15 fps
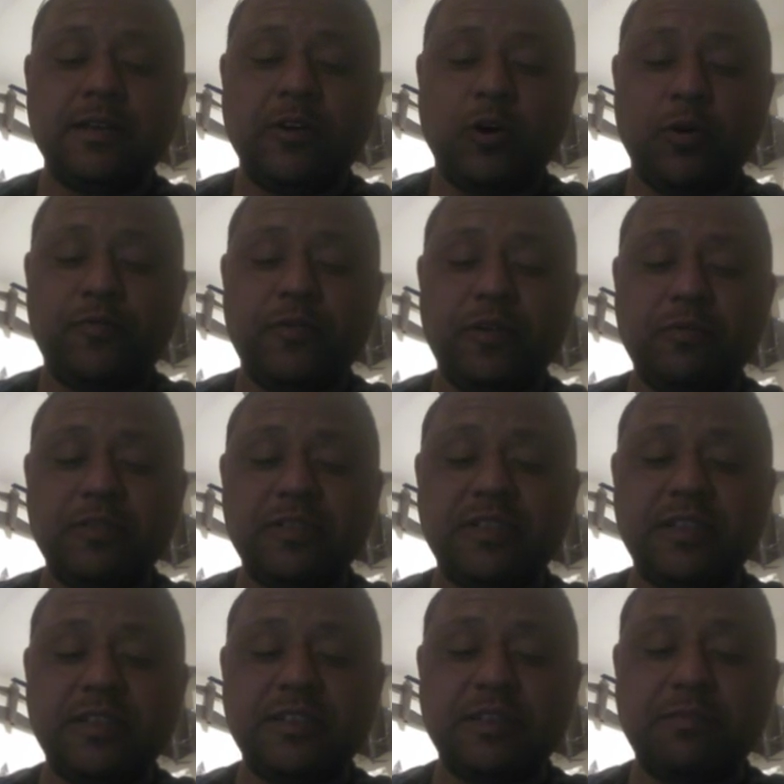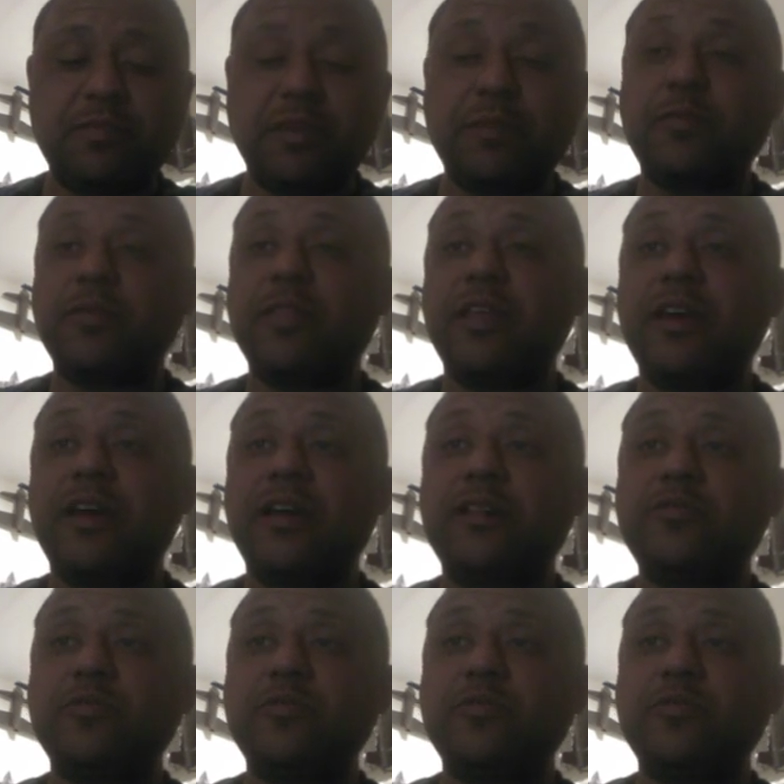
hopefully we'll see some people there